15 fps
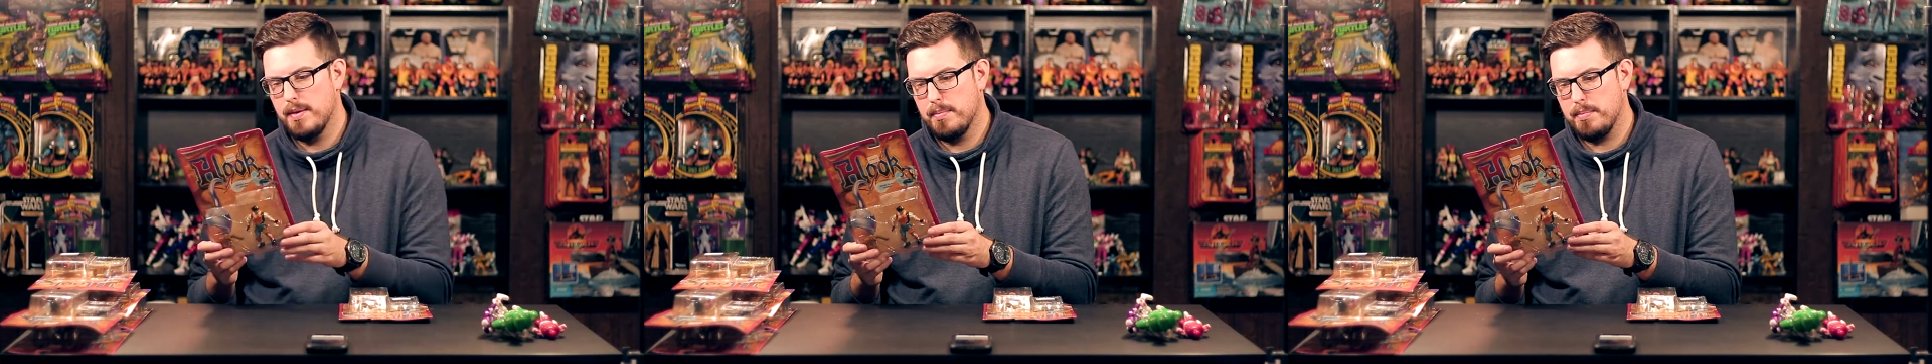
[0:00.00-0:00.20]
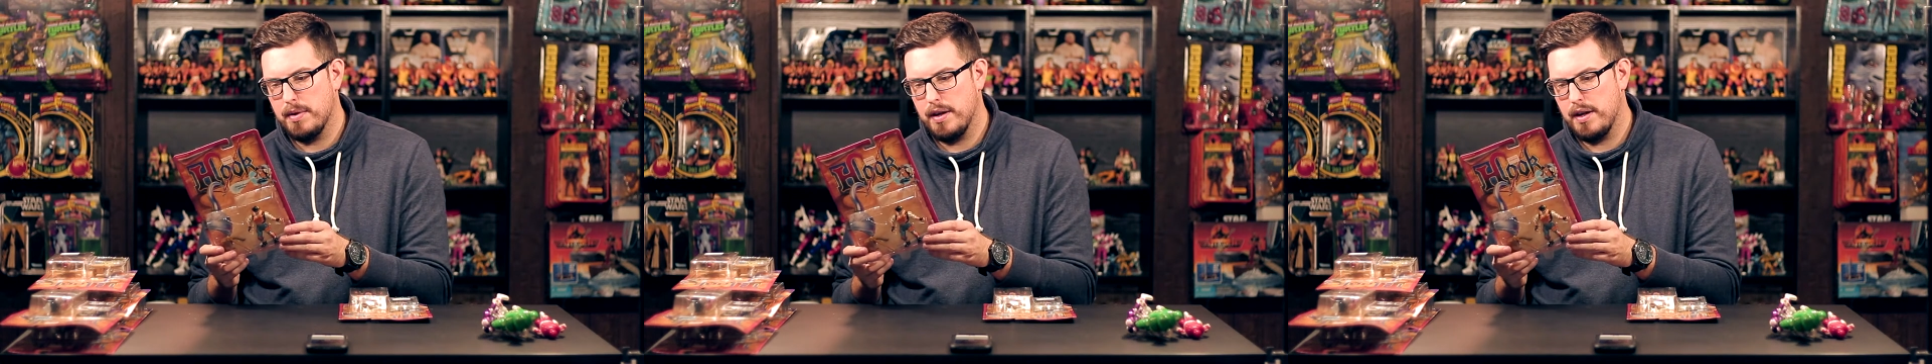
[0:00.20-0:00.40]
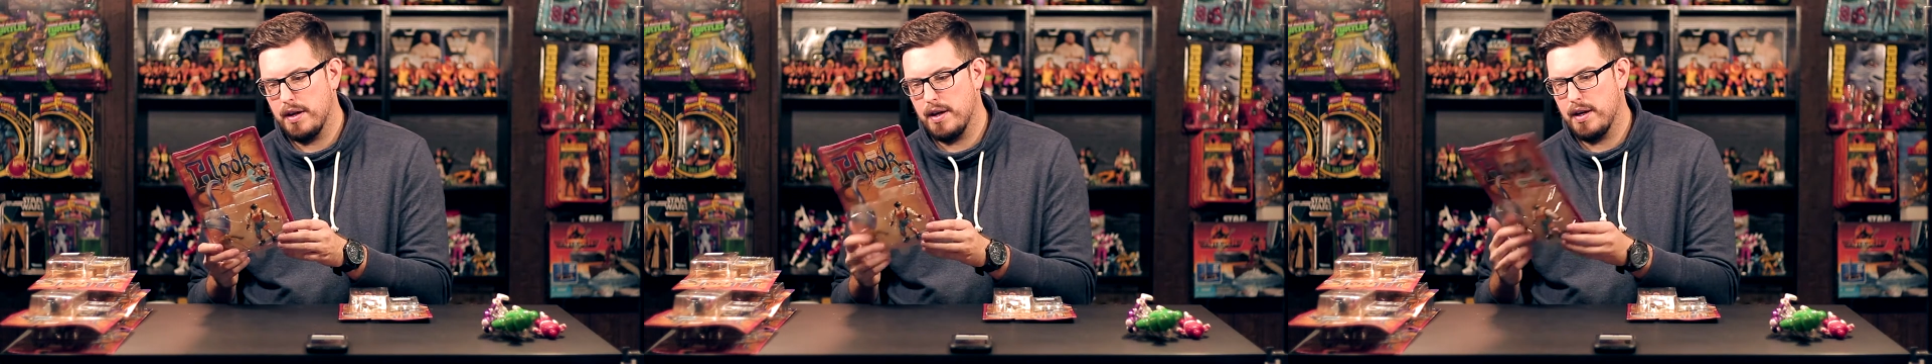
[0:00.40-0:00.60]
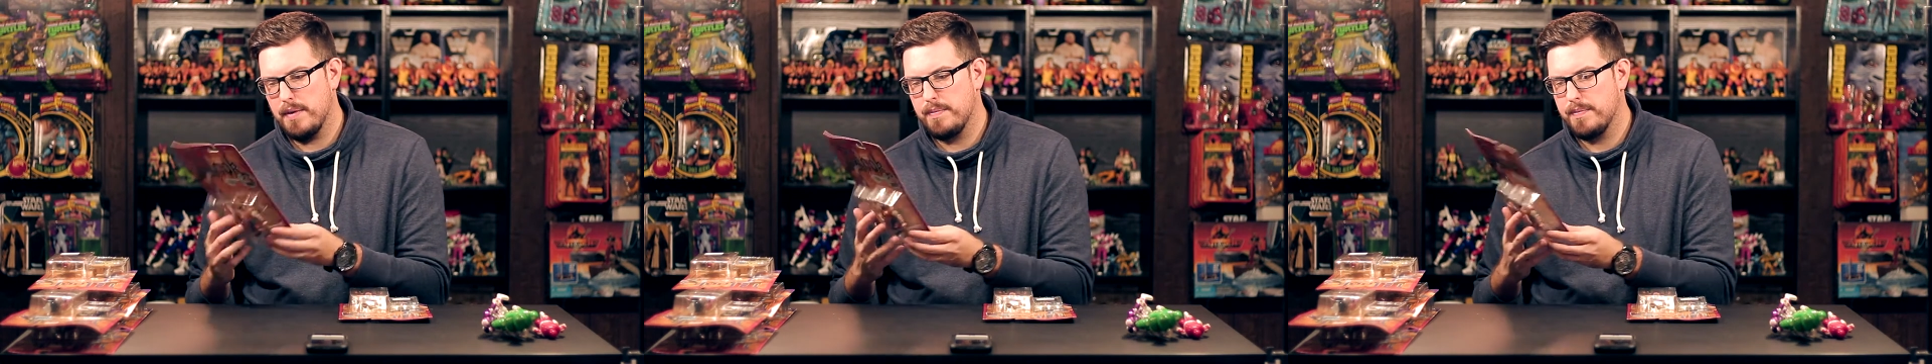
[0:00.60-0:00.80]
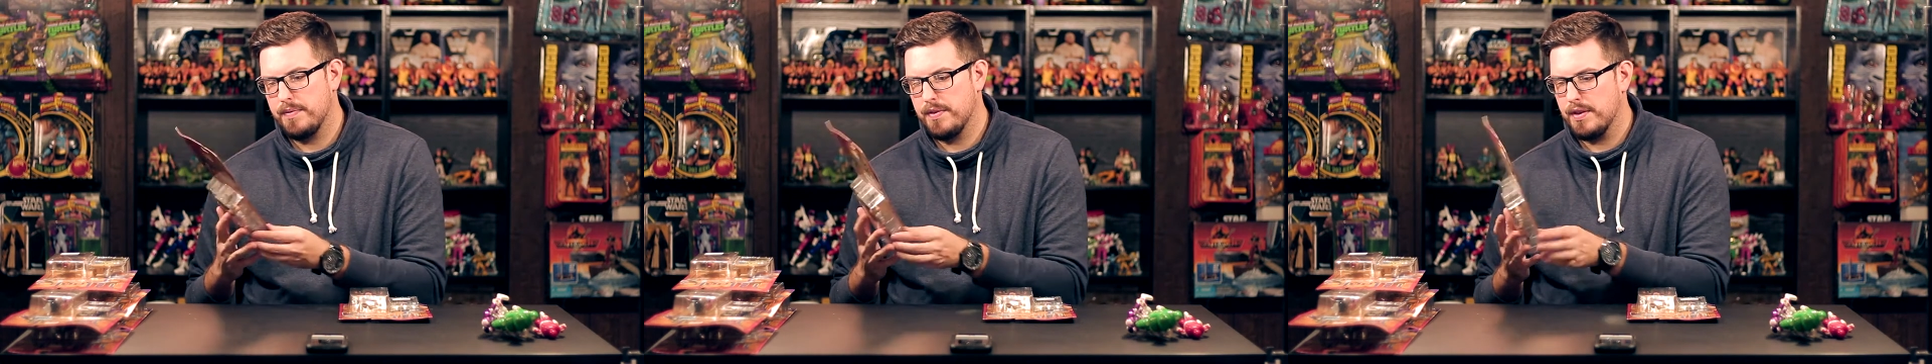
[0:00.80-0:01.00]
But
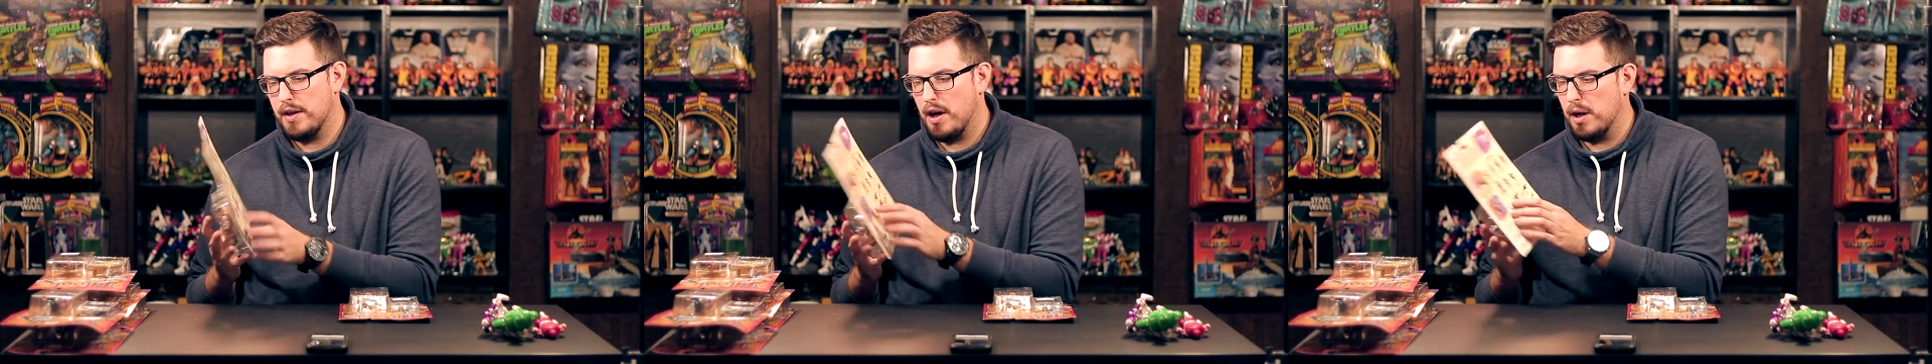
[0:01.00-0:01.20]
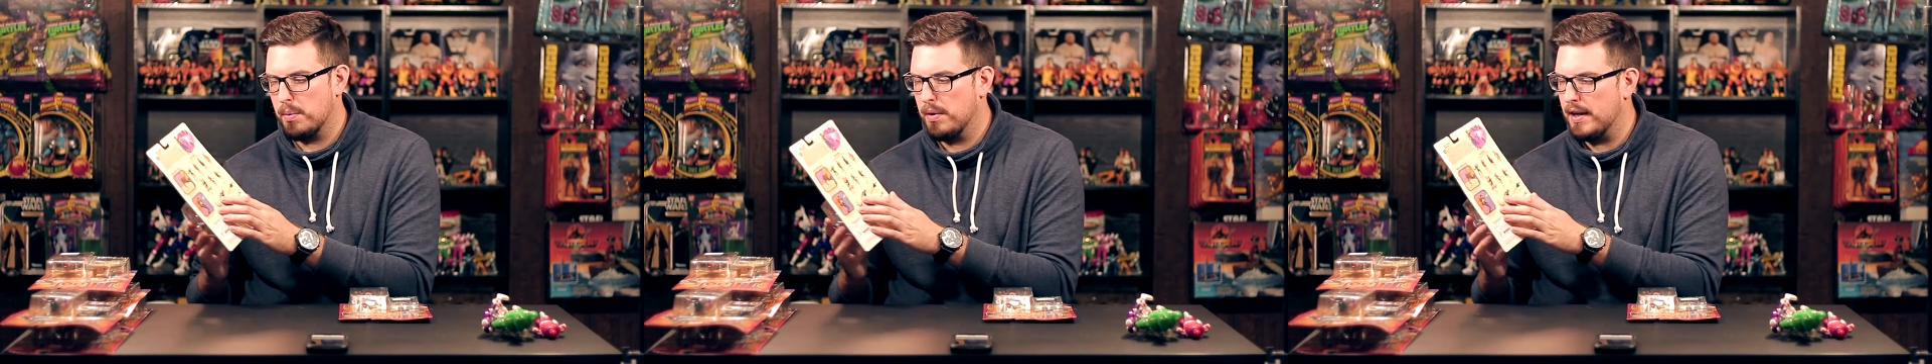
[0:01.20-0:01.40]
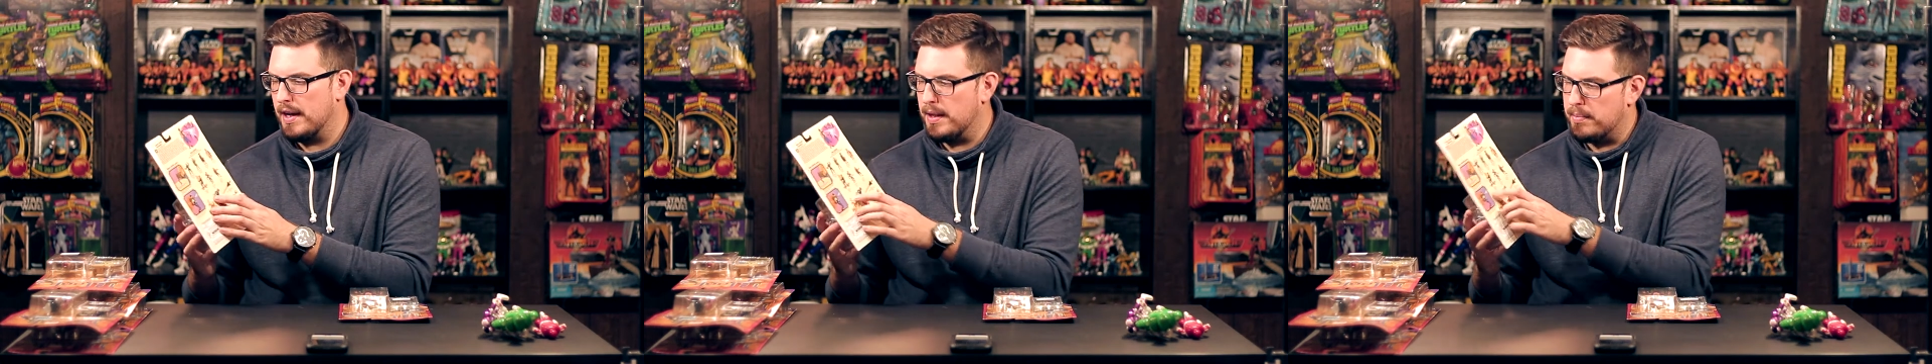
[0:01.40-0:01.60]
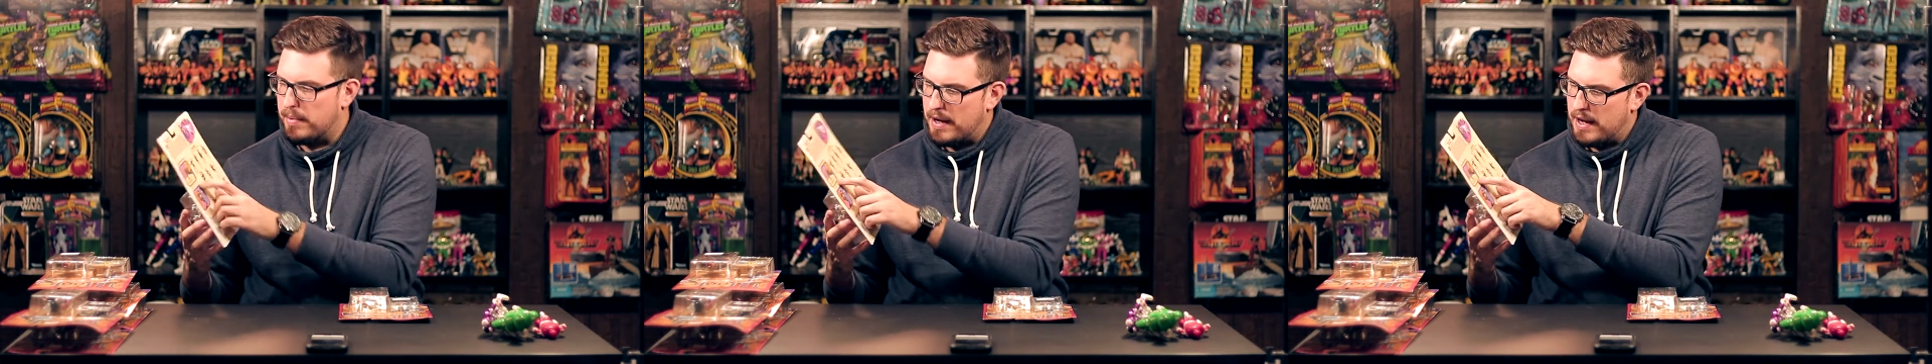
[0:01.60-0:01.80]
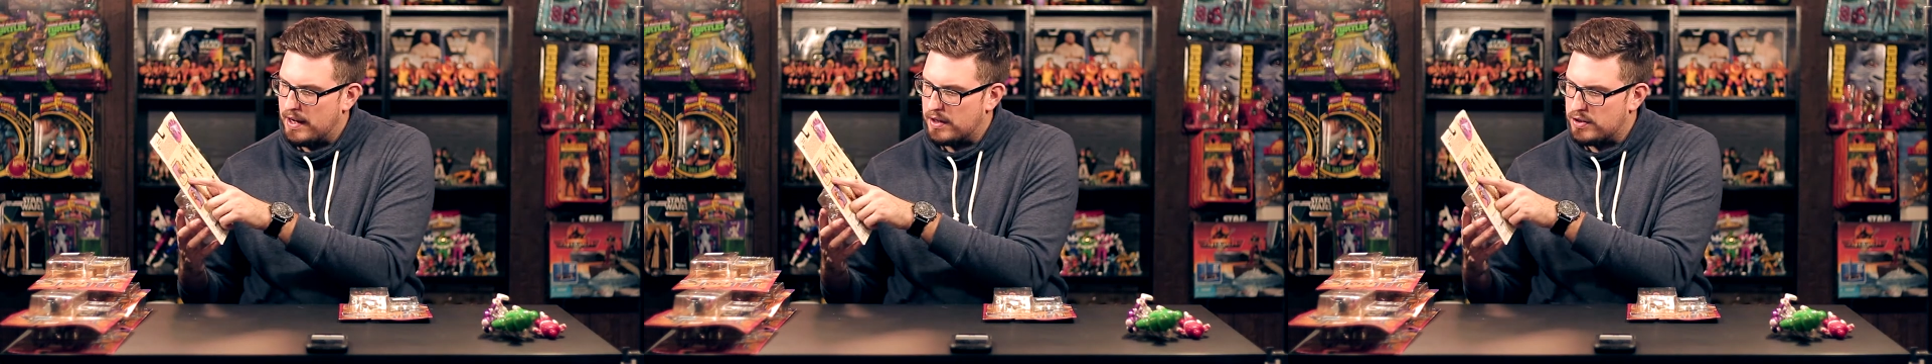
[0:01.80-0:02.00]
the artwork on the
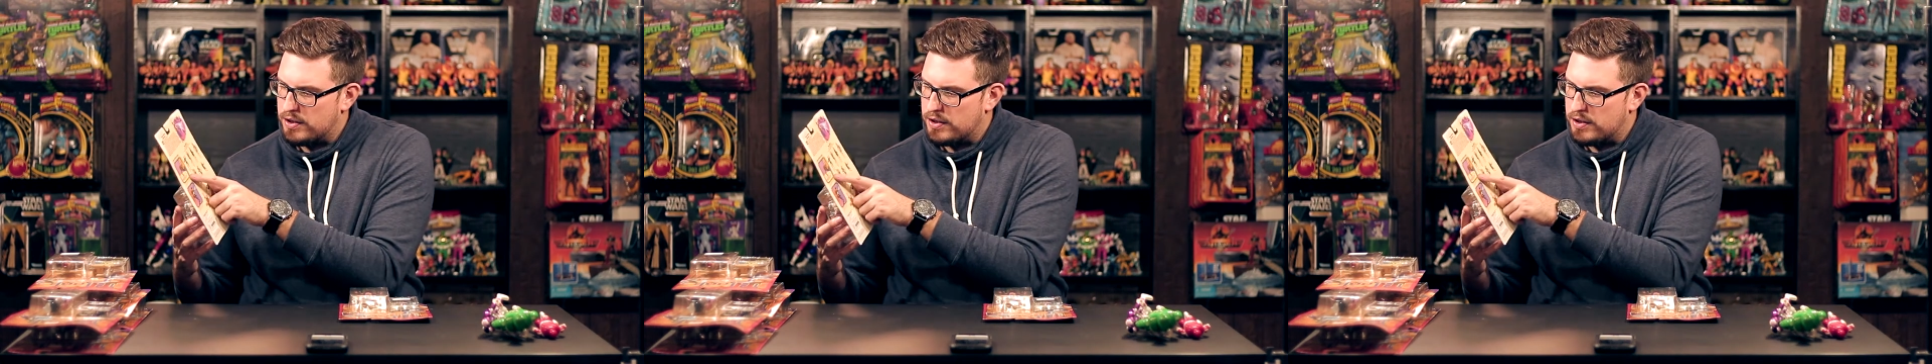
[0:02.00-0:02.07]
back